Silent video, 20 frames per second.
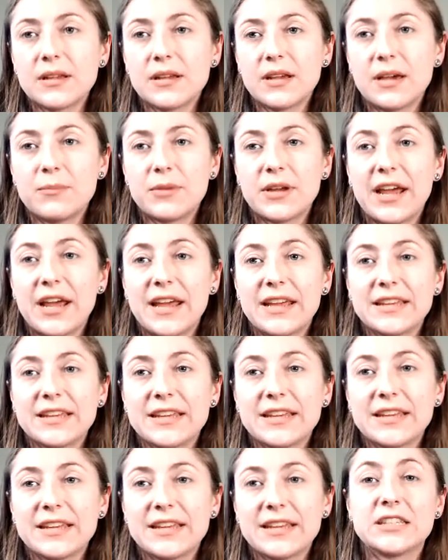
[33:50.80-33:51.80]
But I
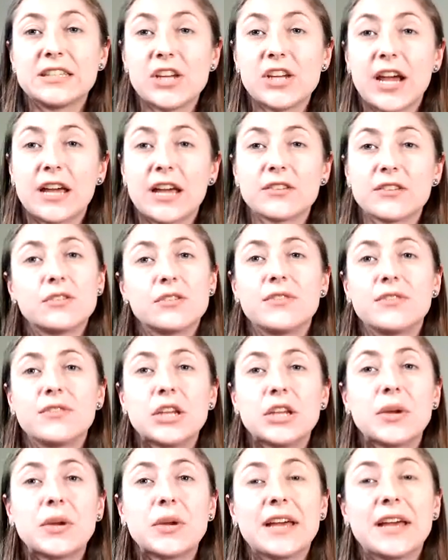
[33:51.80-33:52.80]
can see the chat. So if
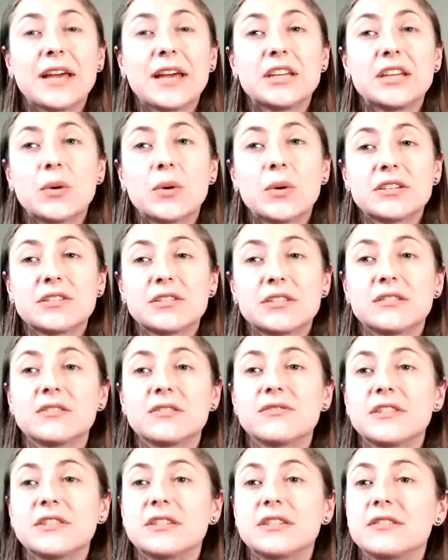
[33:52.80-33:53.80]
anyone has any questions,
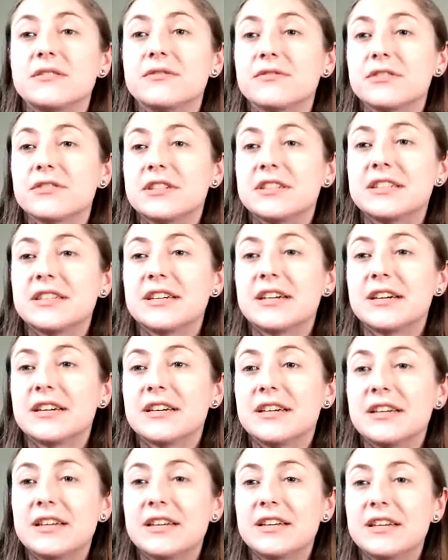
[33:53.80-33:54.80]
feel free to
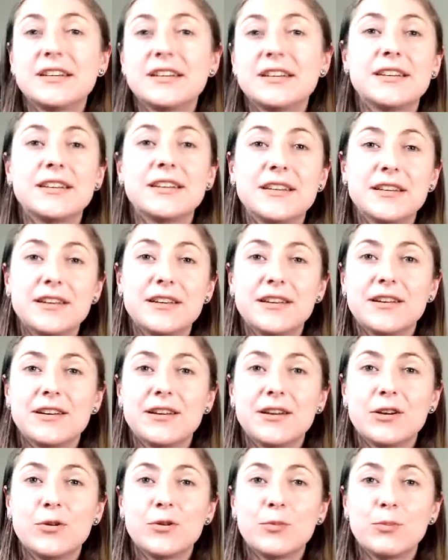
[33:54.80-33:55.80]

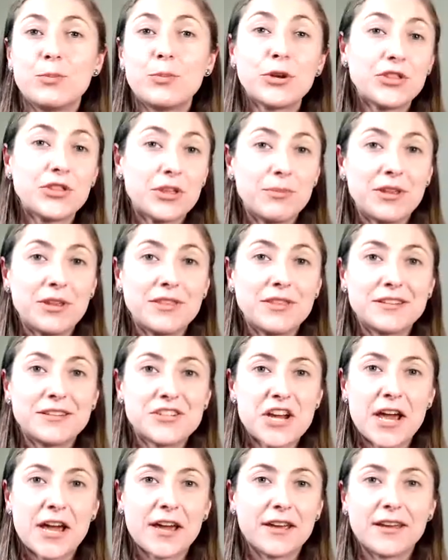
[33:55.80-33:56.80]
put them in the
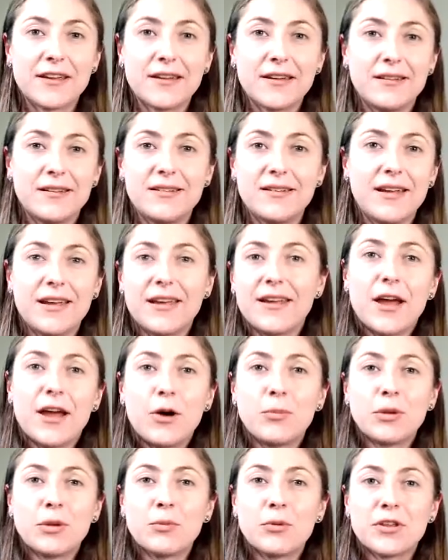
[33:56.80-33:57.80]
chat and
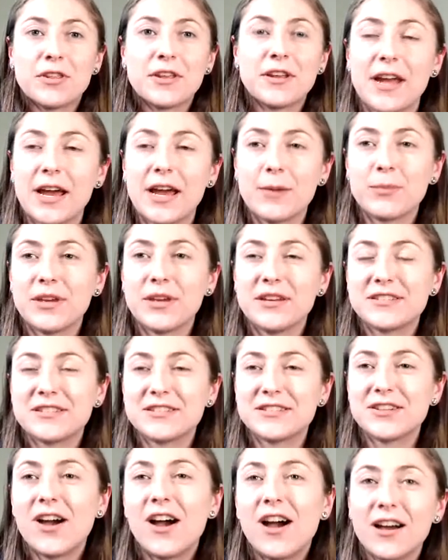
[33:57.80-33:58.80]
I'll be more than happy to
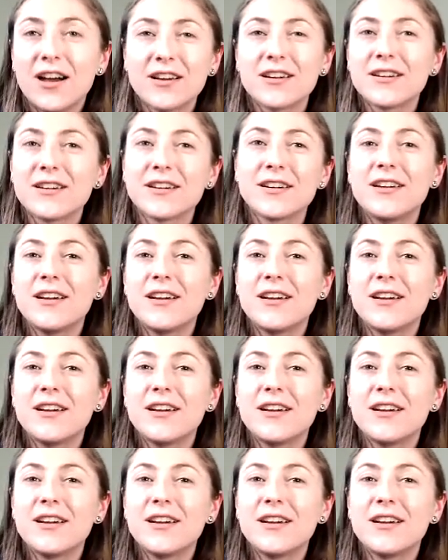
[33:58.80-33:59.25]
talk.